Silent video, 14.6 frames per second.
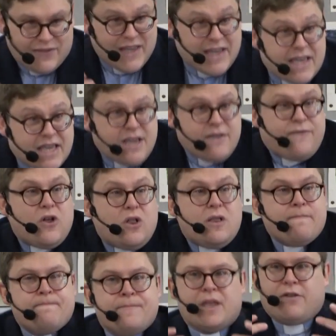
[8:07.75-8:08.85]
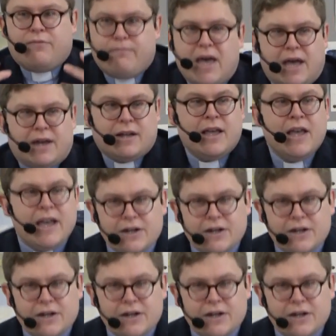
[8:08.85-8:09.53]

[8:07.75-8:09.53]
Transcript: the evil of men,